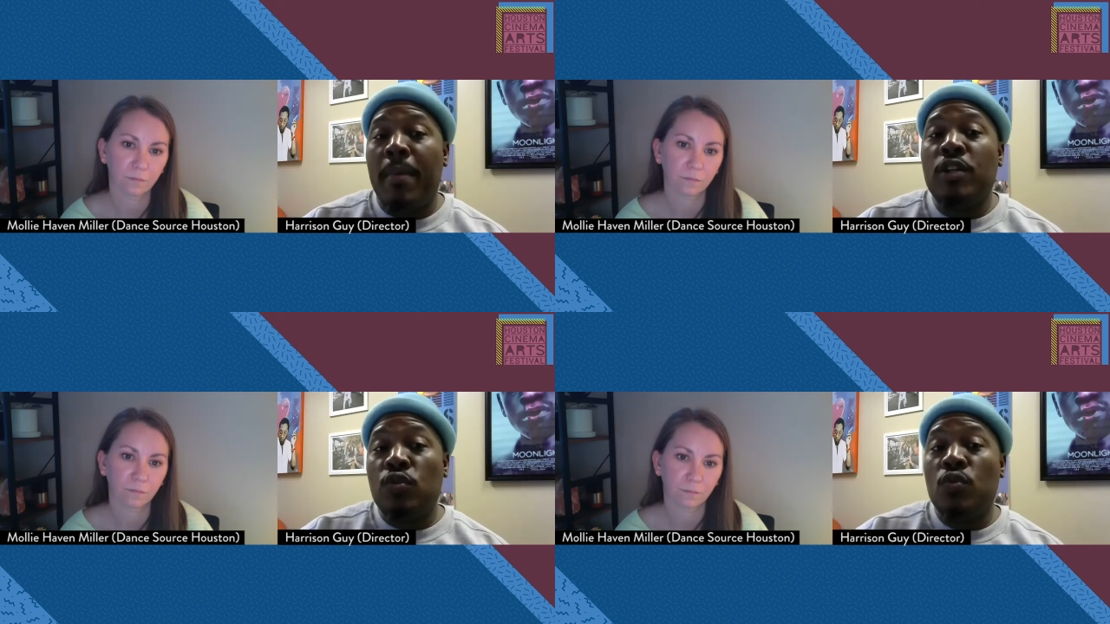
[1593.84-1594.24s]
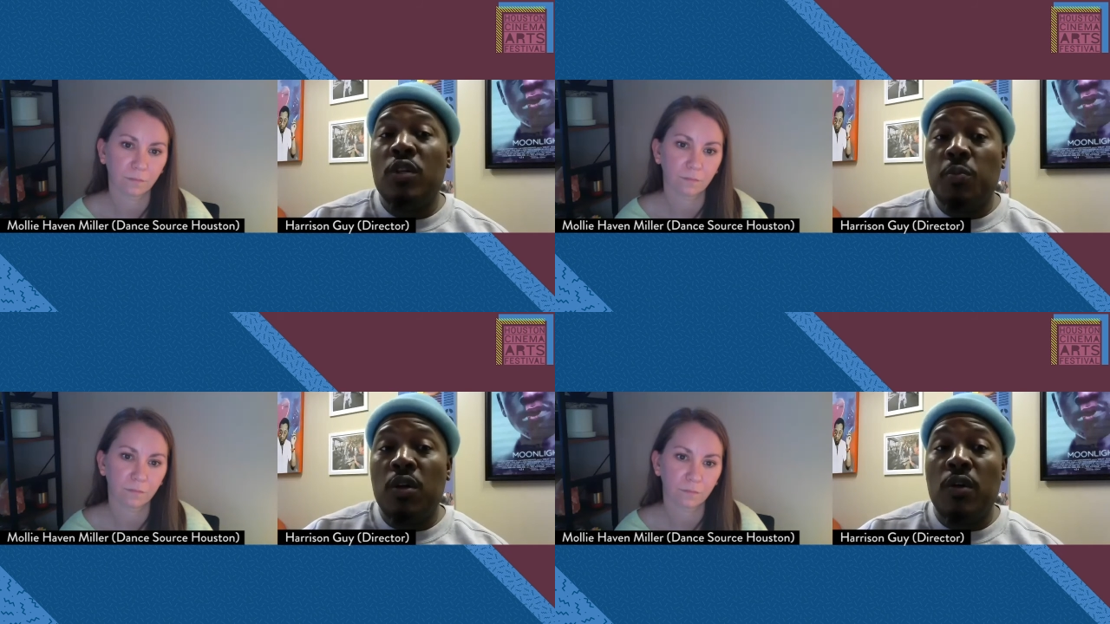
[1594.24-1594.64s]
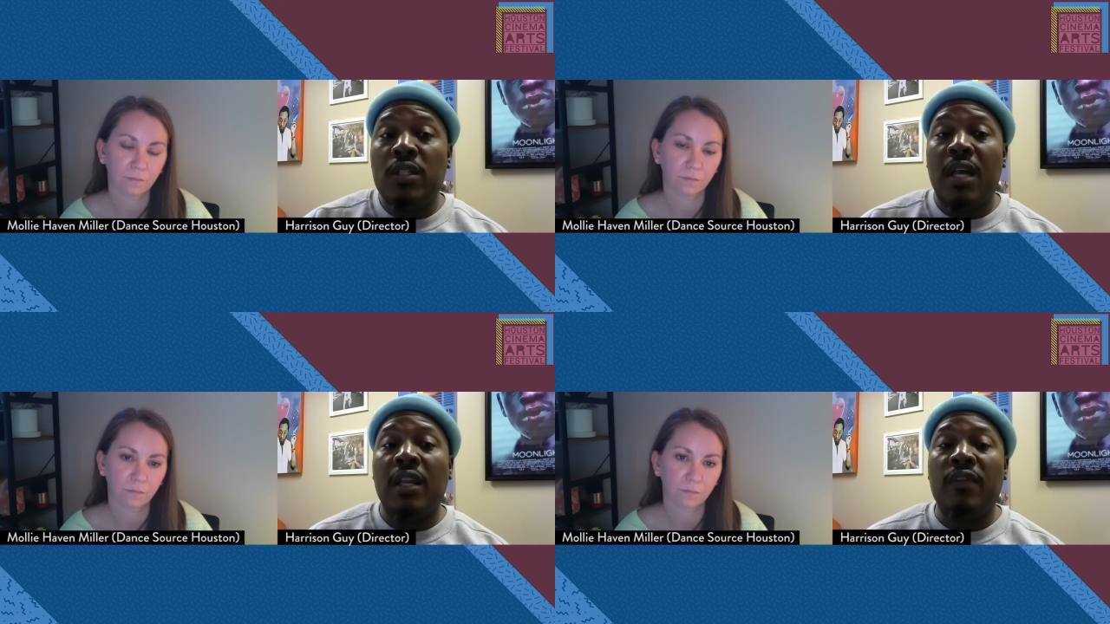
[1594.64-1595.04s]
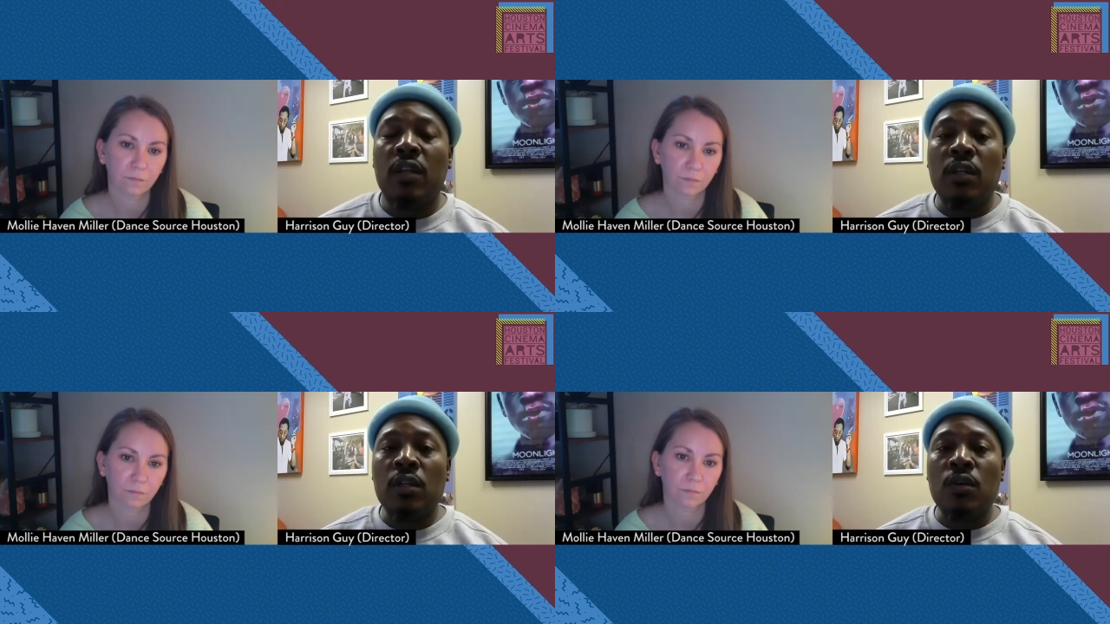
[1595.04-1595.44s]
Speaker 1: my true experience. I
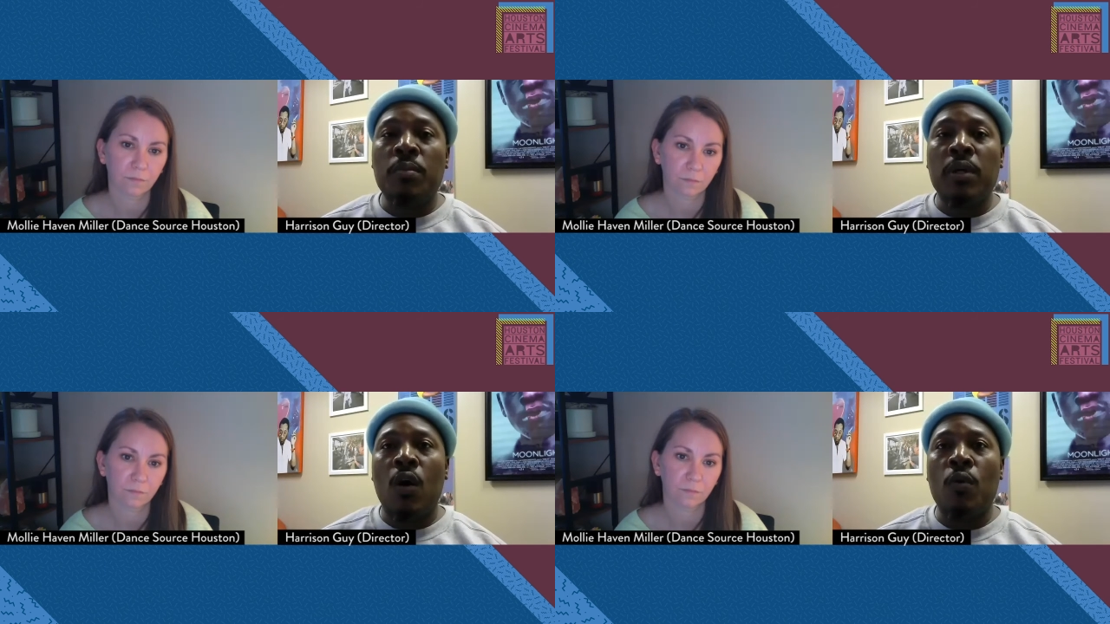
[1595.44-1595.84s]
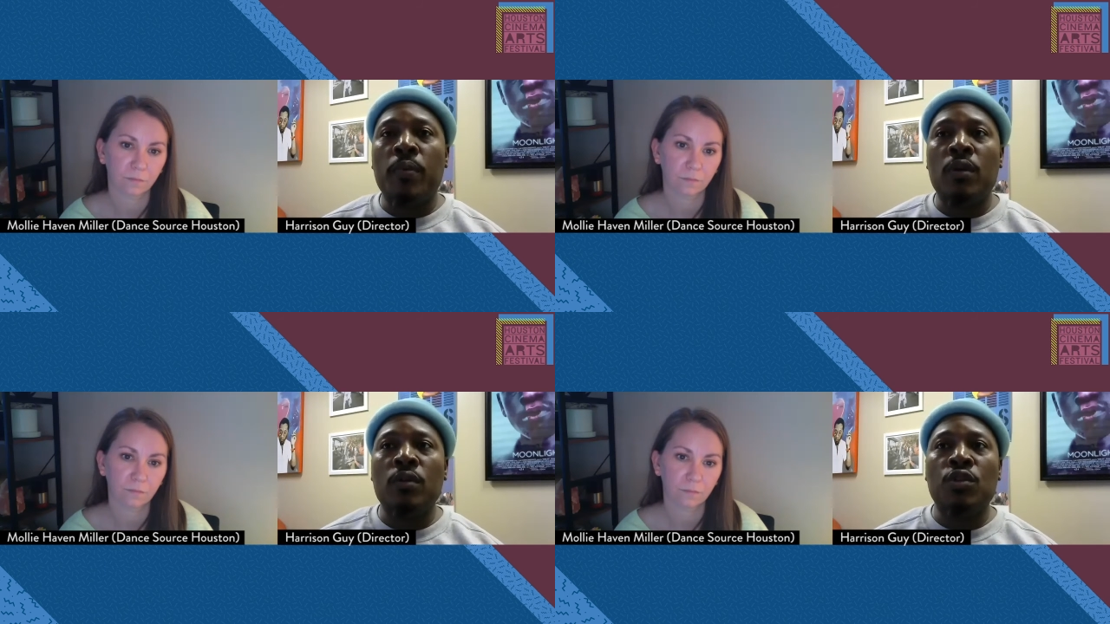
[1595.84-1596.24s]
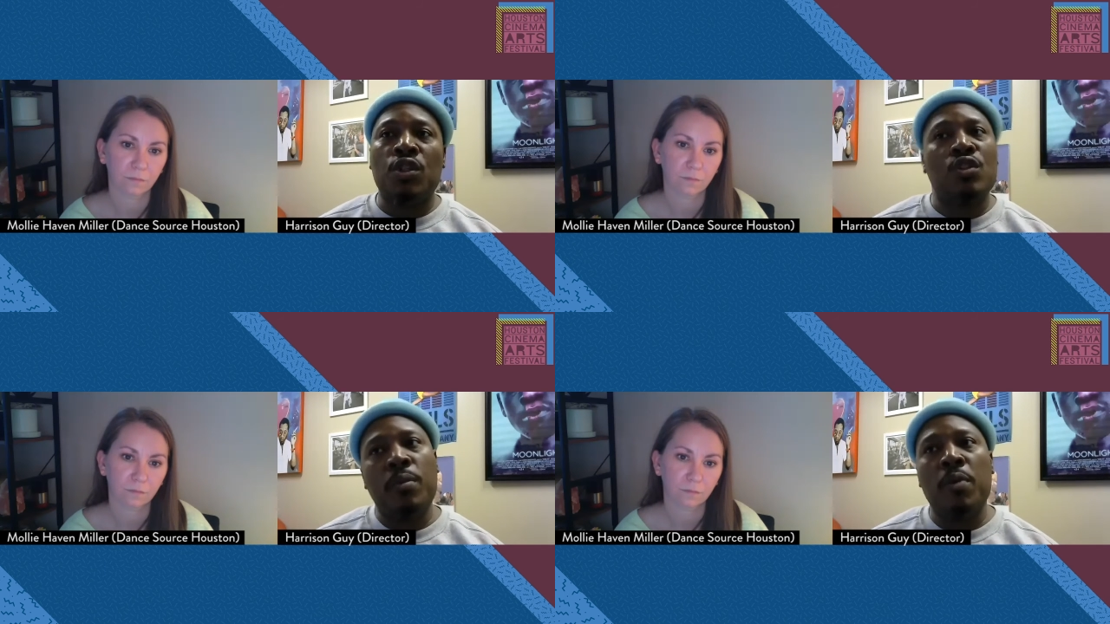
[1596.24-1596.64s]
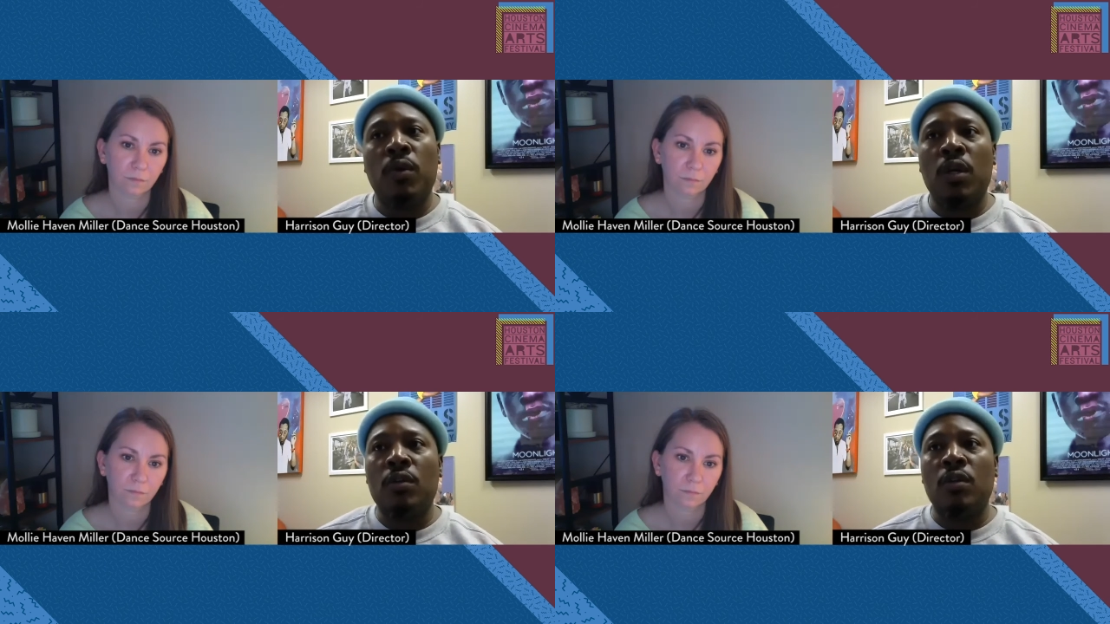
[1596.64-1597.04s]
left it a little bit open just so
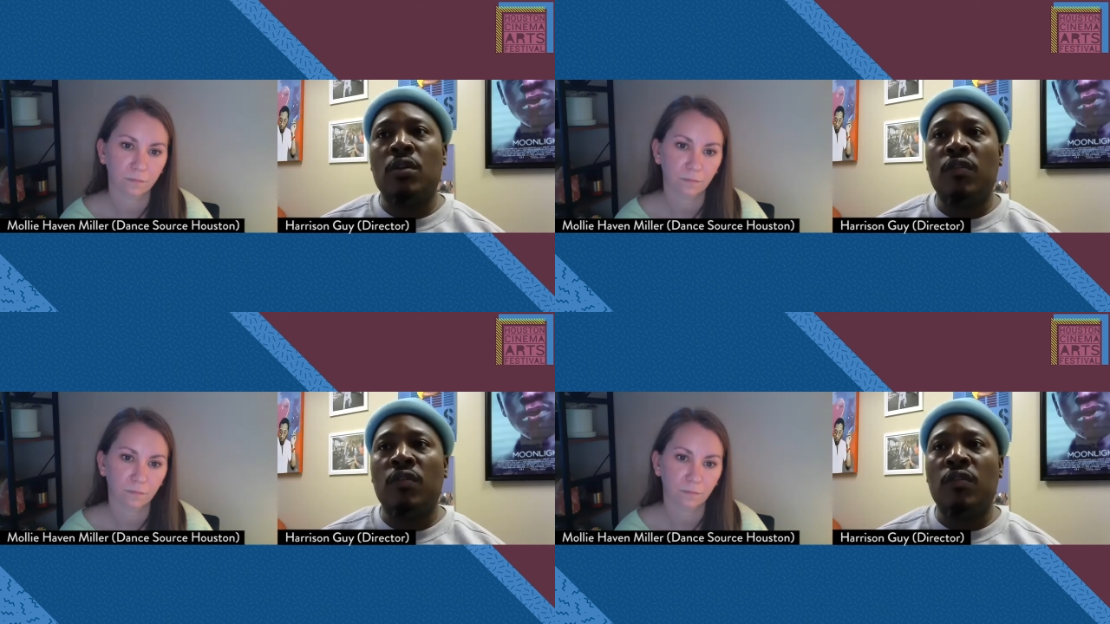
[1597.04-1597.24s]
people can